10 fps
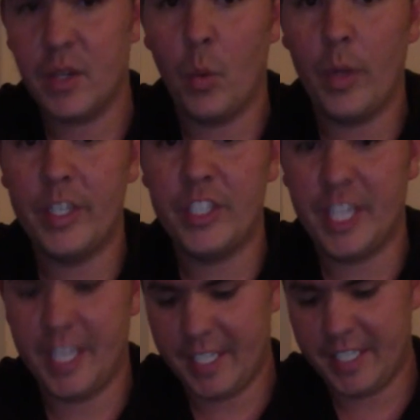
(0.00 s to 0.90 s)
which
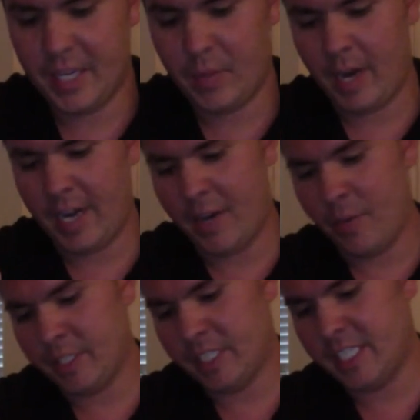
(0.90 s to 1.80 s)
is right here,
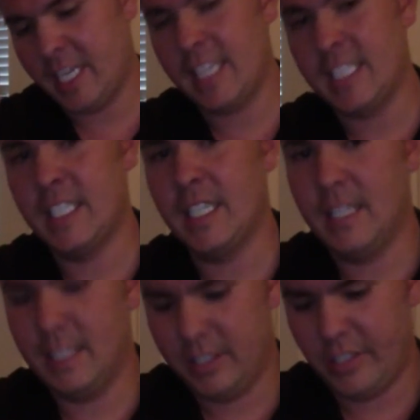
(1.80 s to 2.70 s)
which is connected
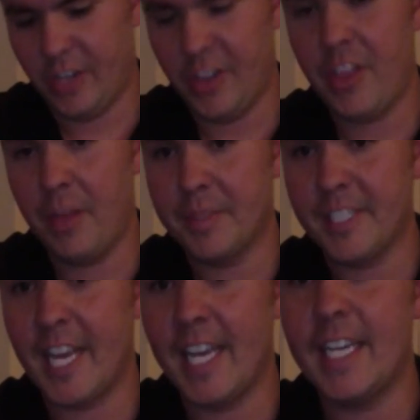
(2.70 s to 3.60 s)
on the thumb
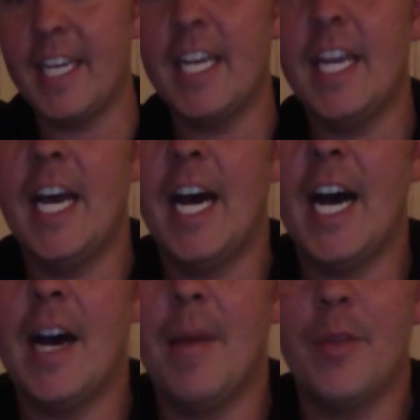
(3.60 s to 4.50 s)
side.
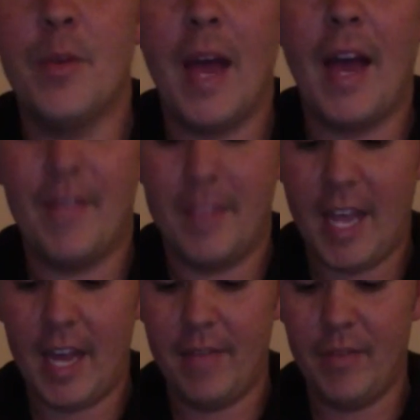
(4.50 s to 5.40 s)
You have the
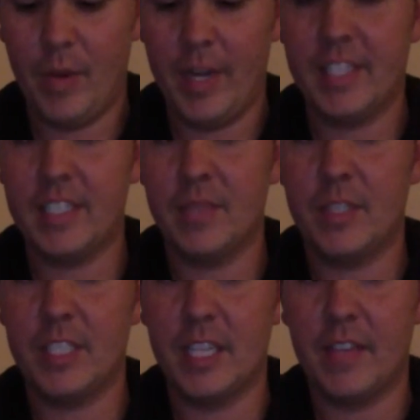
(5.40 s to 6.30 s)
head of the radius,
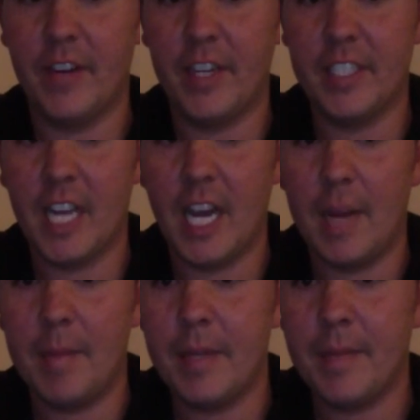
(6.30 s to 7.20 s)
which is at the very
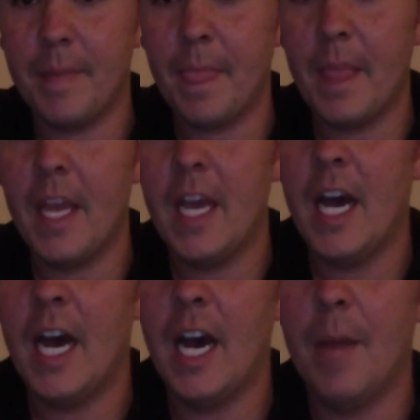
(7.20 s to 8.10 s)
top.
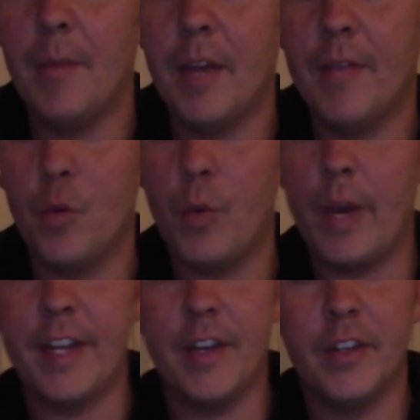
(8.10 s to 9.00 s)
You have the
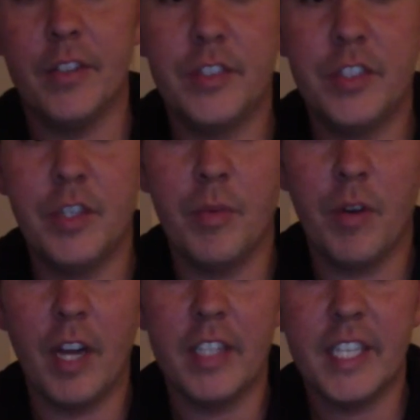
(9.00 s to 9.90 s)
radial
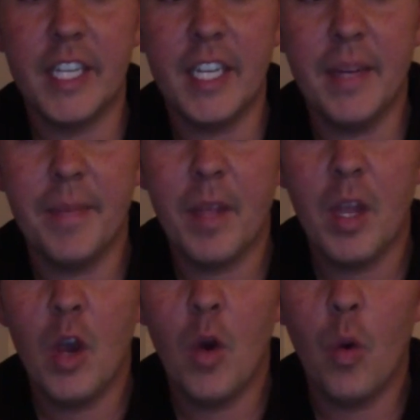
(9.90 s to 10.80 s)
tuberosity,
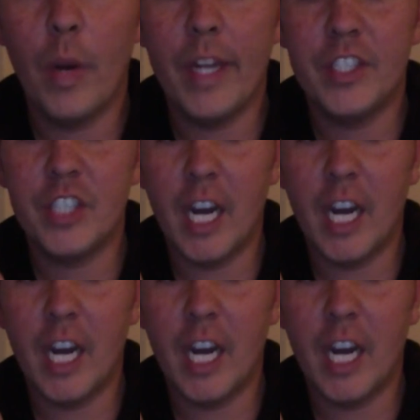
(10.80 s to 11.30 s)
which